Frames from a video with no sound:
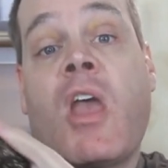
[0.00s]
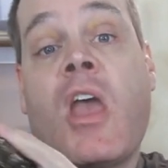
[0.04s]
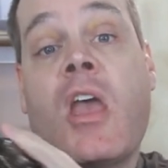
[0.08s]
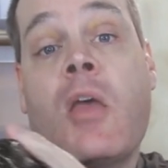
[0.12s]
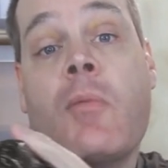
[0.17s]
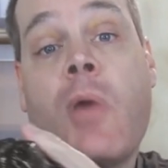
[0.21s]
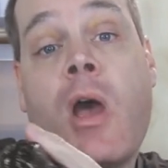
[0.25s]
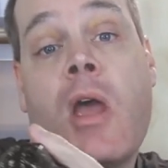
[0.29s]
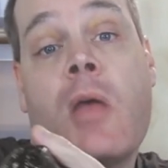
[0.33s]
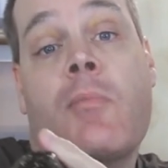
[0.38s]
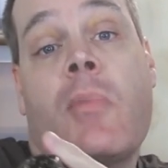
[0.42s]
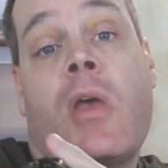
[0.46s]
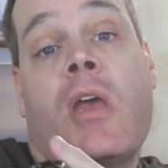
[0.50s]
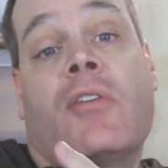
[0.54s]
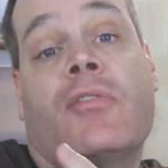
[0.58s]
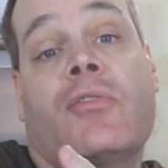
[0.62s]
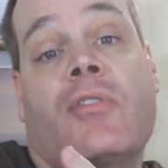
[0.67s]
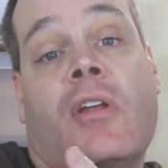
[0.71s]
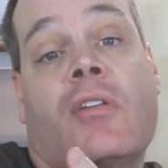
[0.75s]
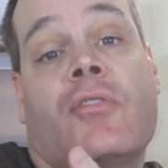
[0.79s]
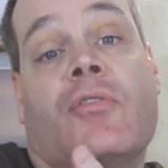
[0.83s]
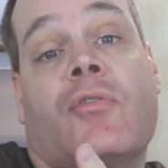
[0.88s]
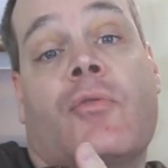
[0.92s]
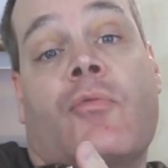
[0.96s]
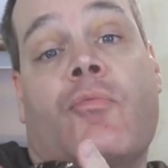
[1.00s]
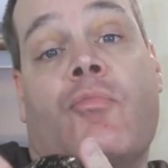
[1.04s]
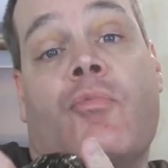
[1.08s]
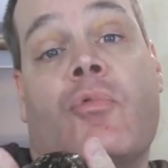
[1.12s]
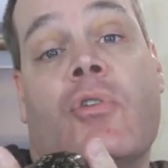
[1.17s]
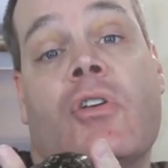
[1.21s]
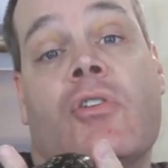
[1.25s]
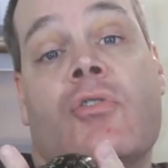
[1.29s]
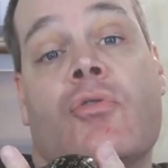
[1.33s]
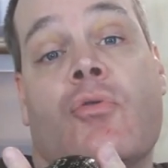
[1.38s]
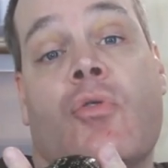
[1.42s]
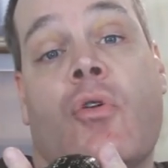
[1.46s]
it might make sense to
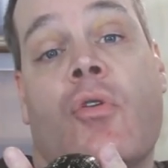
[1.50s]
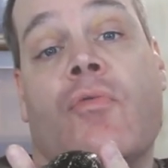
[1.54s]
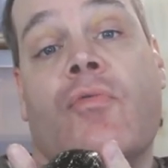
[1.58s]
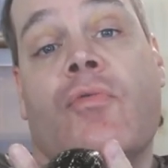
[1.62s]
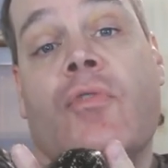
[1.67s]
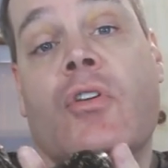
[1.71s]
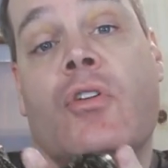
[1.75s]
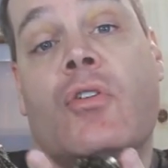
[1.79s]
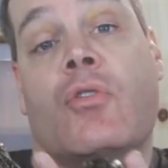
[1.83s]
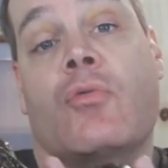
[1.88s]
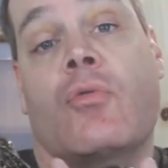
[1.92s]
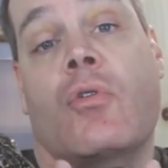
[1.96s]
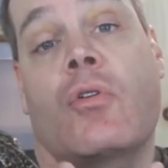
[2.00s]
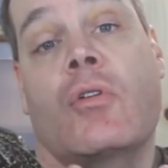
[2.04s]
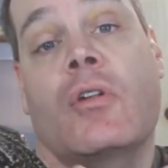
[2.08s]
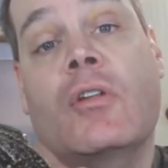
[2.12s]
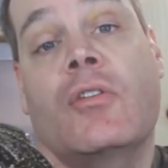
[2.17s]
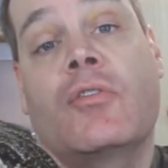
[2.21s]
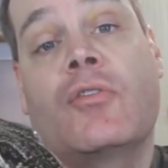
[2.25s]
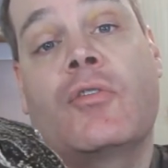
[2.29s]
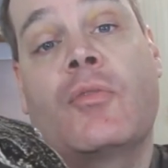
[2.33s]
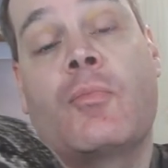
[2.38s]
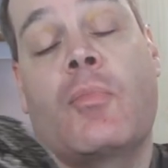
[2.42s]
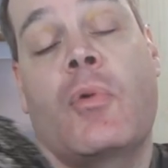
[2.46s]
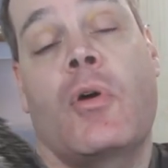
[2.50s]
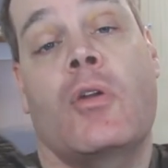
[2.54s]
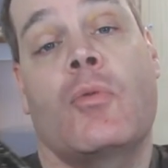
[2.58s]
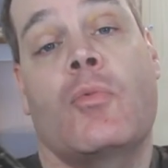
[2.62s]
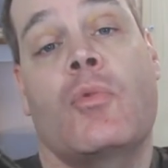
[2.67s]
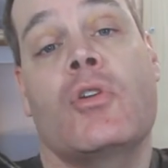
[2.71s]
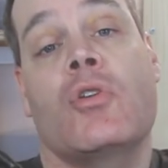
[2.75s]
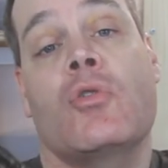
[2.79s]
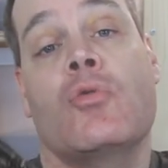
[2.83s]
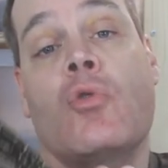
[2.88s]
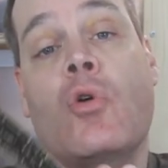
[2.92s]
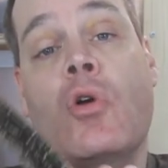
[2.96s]
breed your own feeder rodents. But
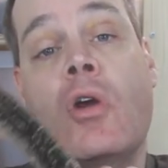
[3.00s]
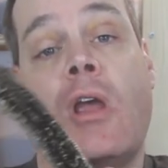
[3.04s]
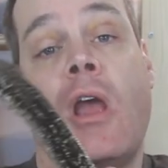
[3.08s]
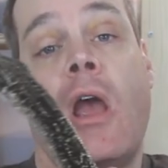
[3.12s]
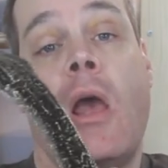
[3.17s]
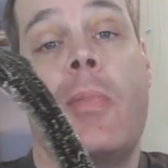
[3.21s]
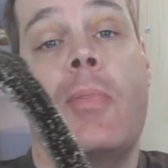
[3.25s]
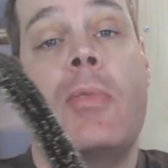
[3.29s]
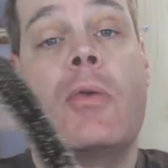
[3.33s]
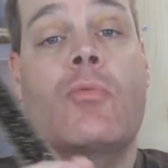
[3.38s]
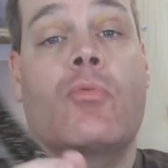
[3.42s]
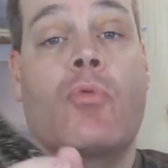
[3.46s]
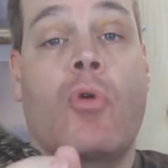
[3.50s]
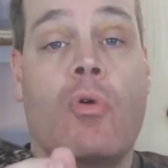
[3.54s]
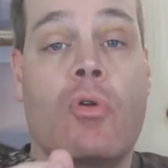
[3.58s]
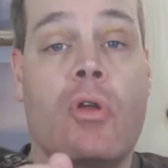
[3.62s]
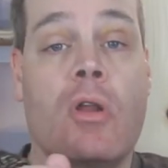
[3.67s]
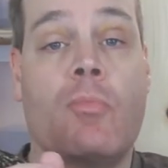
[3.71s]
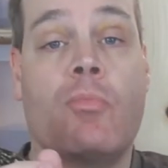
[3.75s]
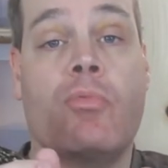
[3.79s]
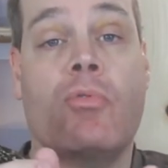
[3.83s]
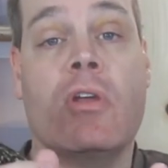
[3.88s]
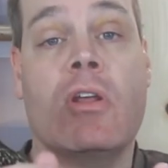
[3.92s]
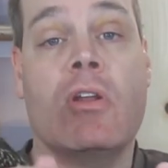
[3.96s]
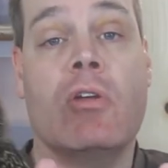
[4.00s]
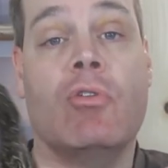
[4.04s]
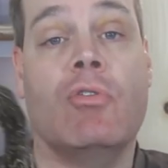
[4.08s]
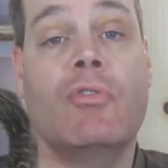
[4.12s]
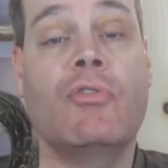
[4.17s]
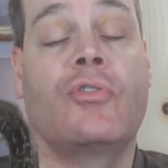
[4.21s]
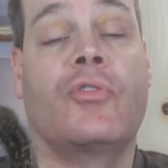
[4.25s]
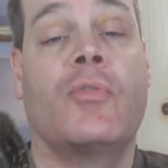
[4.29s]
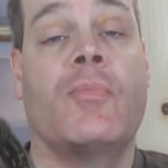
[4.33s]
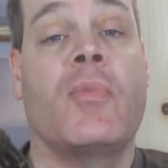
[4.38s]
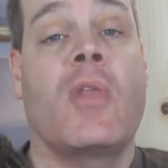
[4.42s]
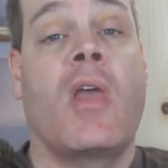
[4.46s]
when you look at the rodent
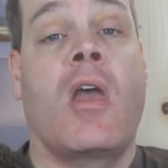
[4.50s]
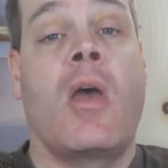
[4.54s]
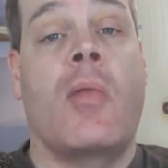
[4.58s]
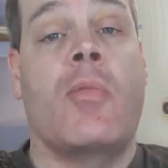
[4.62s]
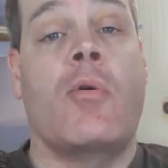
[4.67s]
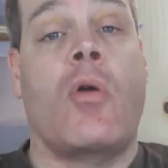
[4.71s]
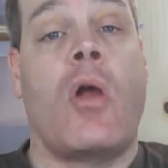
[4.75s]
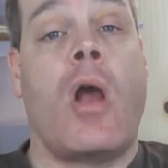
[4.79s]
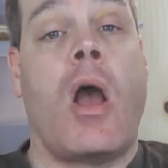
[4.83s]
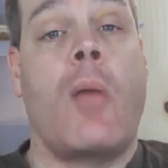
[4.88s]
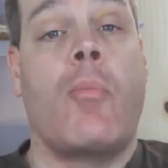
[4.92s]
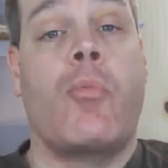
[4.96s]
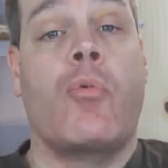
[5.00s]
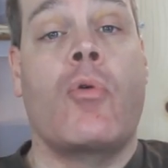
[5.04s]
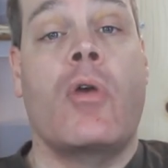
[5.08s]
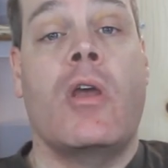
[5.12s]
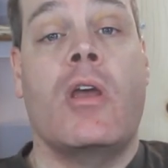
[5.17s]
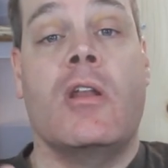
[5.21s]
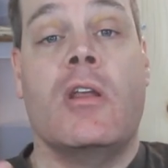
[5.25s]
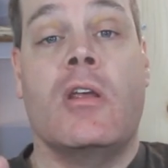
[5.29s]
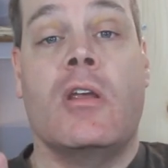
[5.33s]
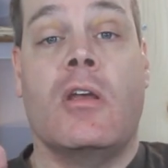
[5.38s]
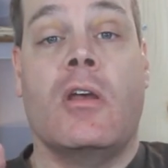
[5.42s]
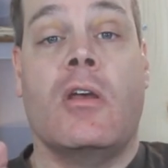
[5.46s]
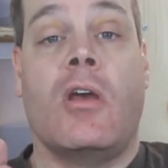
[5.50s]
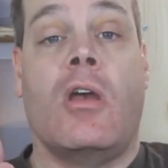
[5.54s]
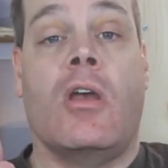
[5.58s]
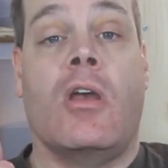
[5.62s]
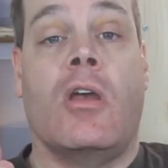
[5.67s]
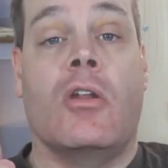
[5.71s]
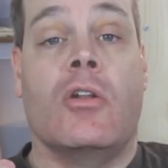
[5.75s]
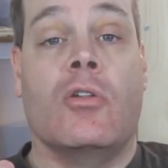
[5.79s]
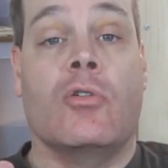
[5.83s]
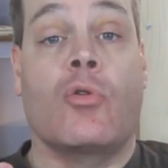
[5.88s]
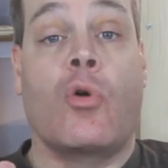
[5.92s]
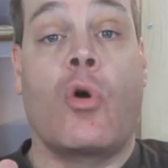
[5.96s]
breeders, they're operating
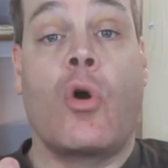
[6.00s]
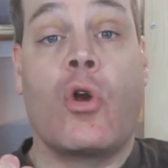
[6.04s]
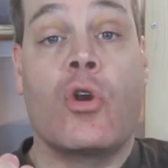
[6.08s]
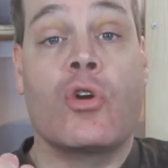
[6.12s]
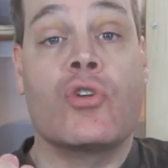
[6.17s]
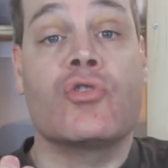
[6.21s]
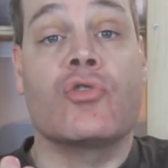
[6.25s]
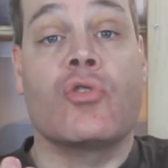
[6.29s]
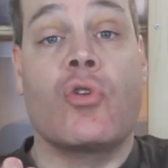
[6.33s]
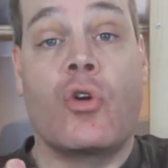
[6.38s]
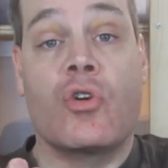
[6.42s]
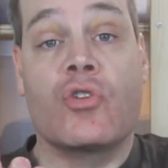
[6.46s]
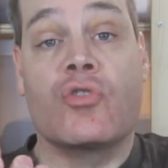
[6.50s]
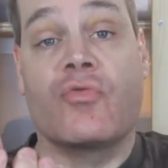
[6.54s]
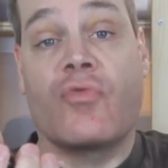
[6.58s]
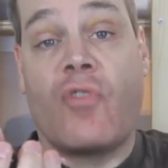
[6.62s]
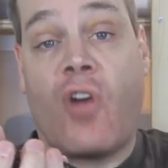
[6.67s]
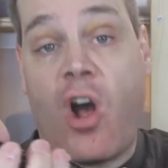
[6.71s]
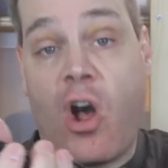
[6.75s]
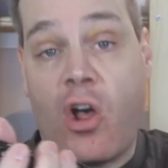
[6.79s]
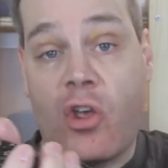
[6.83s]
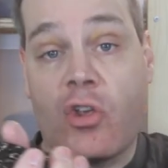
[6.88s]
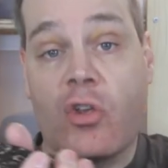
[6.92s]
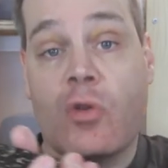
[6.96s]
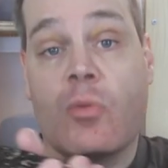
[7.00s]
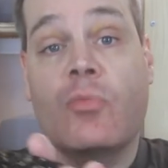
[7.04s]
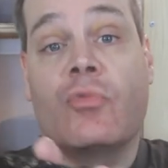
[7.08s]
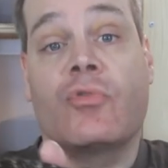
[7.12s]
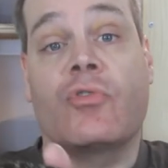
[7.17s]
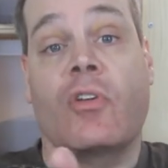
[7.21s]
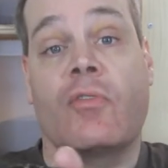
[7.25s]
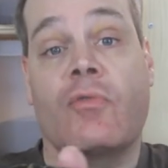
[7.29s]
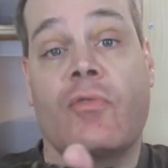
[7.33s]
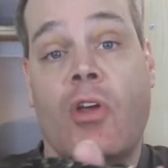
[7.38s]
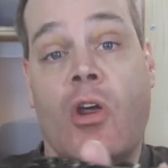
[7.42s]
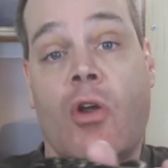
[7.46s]
in large volumes
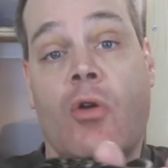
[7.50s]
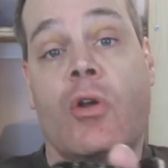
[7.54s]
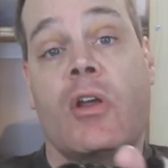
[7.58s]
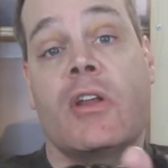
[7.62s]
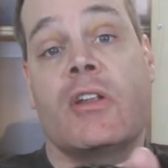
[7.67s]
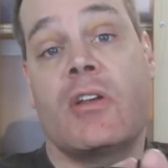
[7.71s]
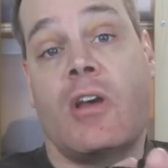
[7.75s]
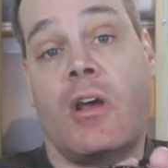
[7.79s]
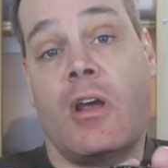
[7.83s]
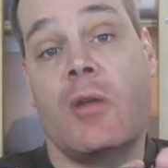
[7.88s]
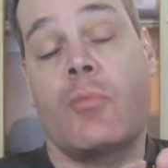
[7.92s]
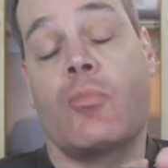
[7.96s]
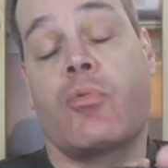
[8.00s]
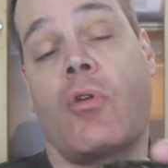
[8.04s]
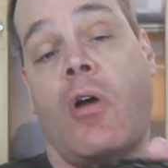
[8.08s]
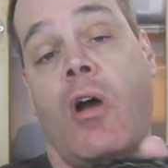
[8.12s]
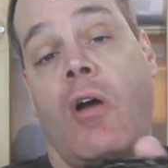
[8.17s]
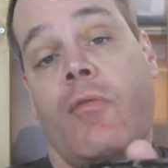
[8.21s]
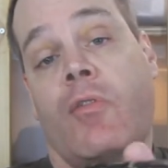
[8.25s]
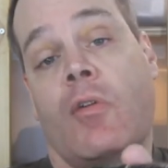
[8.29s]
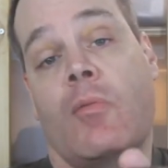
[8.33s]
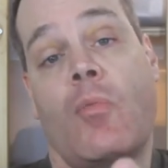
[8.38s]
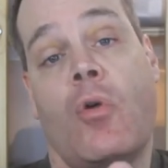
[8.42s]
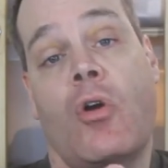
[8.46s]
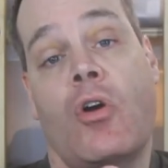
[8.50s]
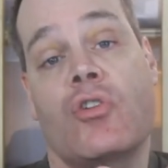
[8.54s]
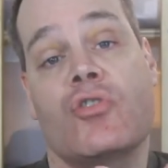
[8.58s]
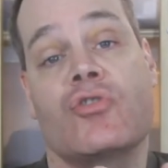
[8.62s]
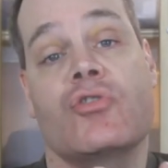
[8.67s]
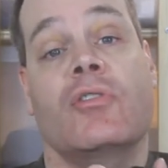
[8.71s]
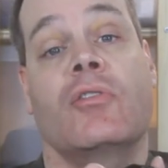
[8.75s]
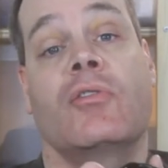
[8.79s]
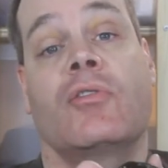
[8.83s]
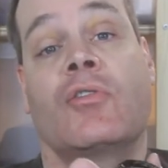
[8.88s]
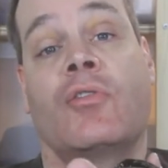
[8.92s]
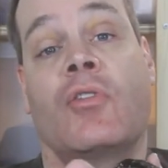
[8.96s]
on very tight profit
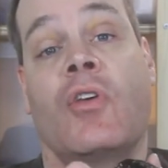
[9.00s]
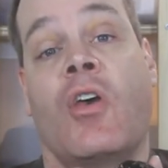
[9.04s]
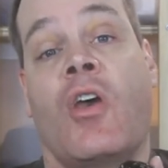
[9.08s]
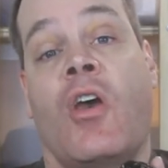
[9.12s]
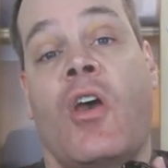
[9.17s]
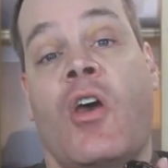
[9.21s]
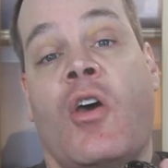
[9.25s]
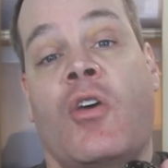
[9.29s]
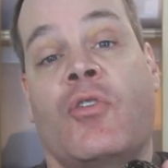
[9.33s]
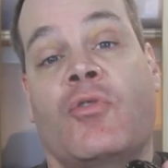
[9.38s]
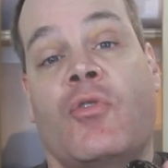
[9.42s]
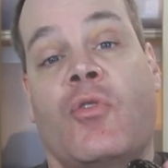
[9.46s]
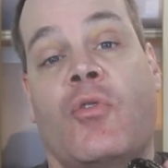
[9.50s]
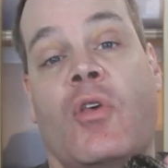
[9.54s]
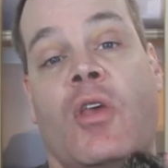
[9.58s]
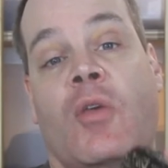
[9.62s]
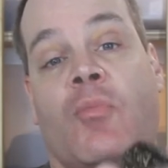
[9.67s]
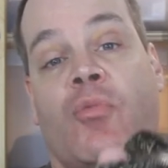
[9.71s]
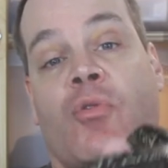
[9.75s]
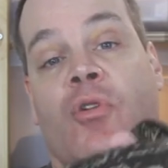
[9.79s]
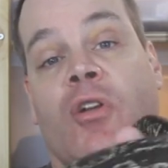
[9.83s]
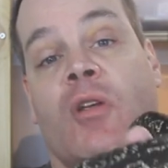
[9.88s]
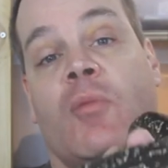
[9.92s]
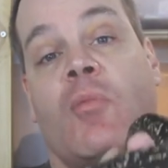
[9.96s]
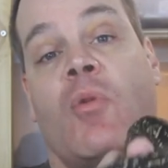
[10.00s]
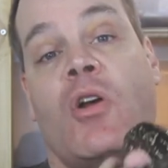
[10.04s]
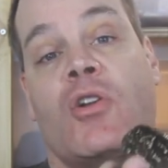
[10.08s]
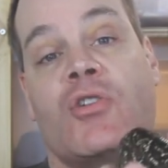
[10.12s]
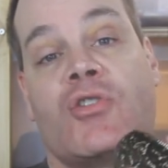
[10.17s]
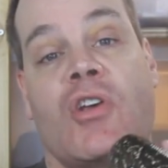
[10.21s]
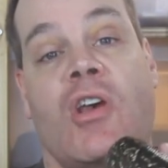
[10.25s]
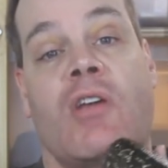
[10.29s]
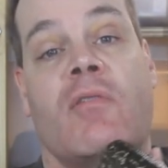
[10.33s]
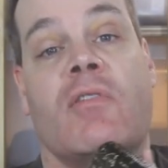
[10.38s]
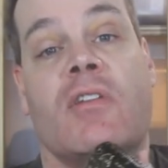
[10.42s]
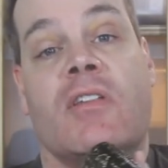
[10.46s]
margins, so they pretty
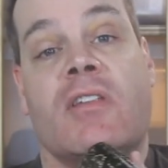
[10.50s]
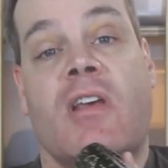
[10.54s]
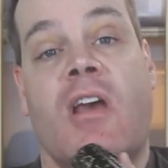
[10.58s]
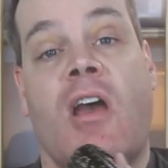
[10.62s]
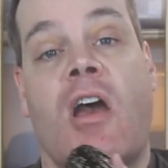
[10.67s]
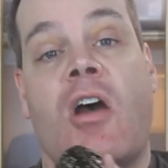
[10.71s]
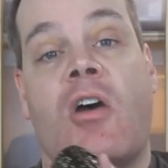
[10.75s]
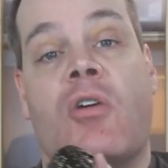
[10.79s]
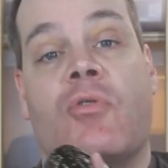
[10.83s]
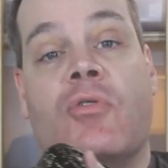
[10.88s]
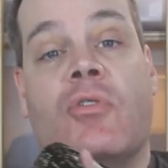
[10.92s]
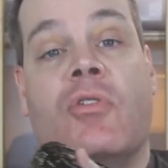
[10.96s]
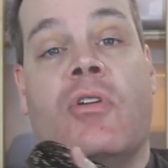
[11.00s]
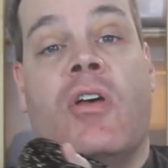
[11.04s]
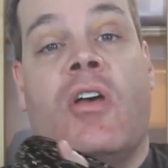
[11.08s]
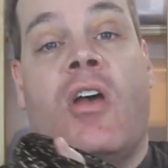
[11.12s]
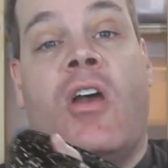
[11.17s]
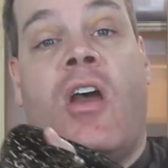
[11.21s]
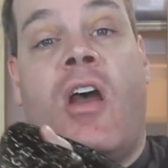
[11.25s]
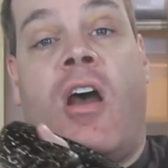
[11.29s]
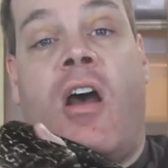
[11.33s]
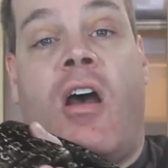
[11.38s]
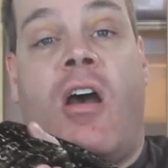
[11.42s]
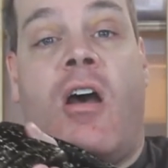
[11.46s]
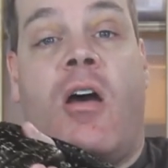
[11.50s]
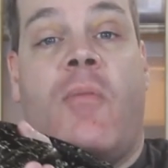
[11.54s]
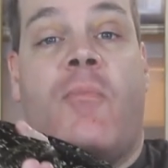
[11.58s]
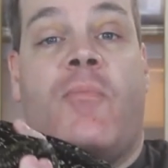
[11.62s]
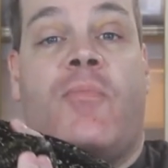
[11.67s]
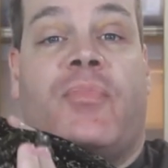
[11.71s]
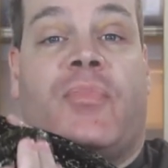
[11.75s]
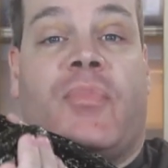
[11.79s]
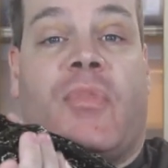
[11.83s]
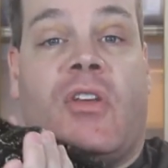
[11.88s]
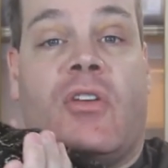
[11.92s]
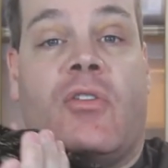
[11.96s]
much have it down.
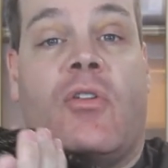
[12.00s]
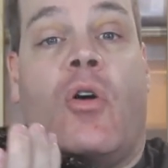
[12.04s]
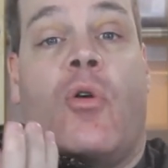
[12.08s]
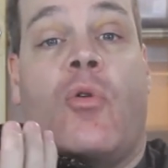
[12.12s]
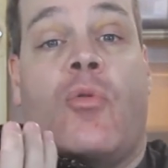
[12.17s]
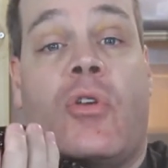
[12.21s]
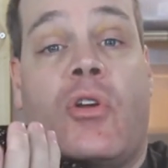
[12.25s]
You know,